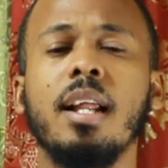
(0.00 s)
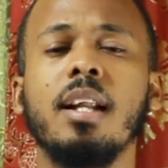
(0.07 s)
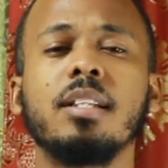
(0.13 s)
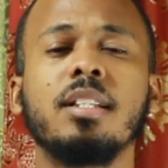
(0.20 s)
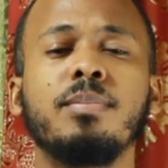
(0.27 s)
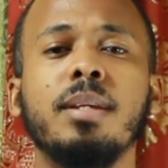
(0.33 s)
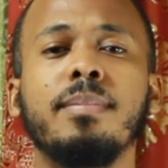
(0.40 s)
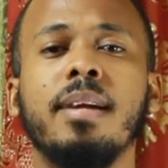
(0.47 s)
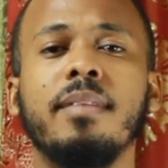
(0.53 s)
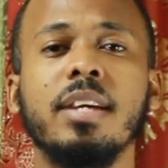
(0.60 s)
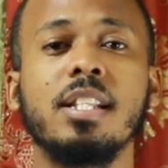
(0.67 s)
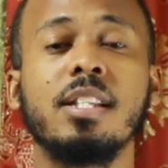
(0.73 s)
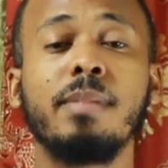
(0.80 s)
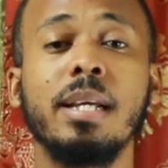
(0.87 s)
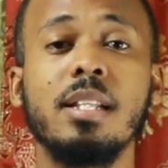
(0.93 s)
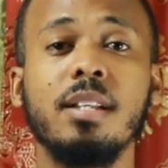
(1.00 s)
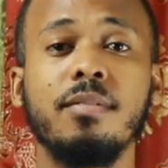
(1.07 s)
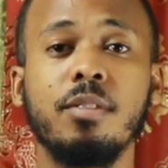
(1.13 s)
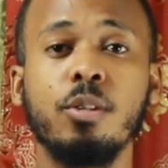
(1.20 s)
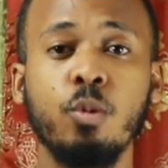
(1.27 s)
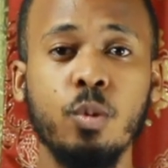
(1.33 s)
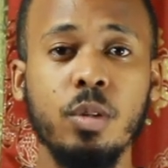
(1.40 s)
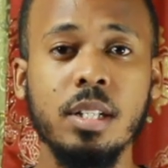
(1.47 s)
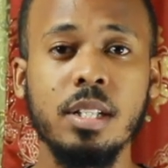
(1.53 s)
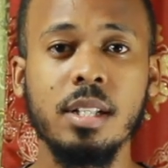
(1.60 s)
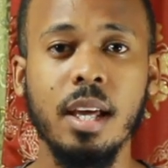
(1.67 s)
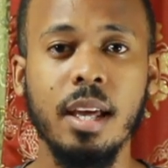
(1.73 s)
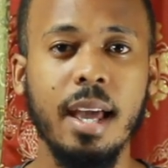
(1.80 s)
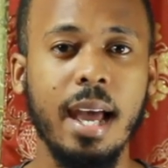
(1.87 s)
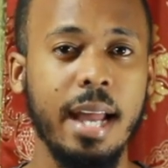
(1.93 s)
a lot of people have expensive tools
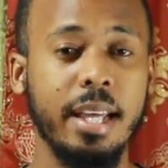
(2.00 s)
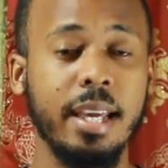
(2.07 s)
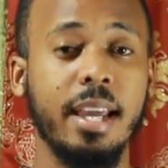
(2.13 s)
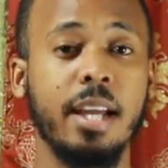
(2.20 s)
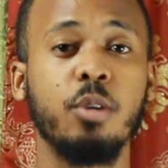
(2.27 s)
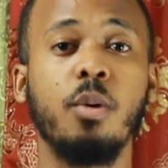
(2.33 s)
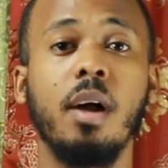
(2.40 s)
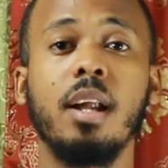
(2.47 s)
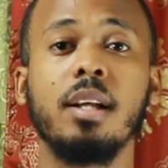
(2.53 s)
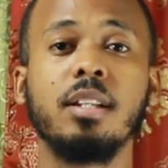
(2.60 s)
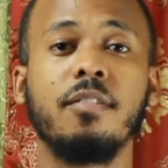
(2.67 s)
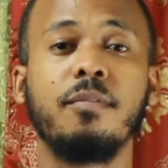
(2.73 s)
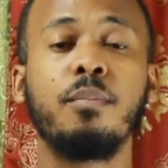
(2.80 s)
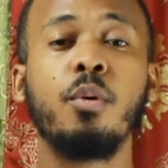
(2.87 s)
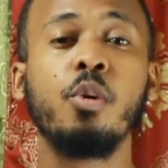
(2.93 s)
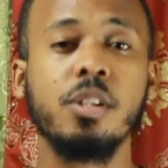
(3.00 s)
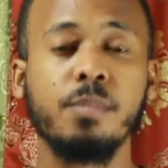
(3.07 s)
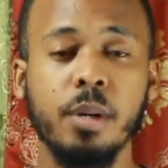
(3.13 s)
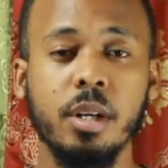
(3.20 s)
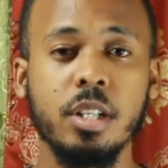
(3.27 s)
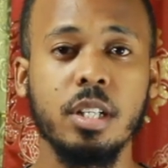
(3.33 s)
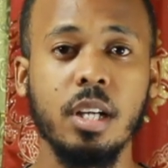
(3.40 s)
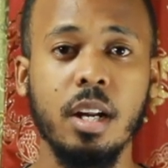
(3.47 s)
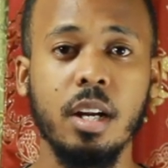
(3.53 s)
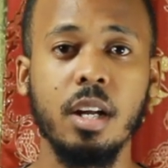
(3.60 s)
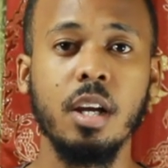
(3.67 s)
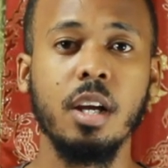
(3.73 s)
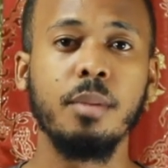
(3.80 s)
and they can do a lot of post production,